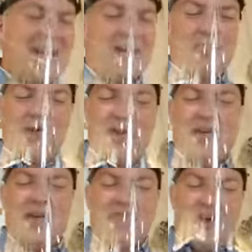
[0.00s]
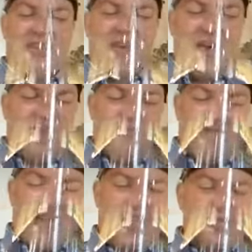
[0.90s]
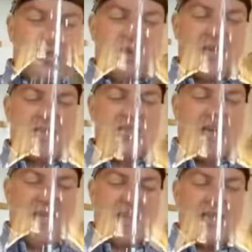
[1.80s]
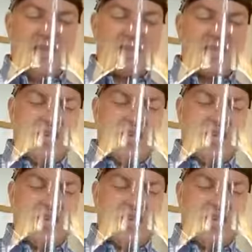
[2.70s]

But Father God, if Facebook is a, is a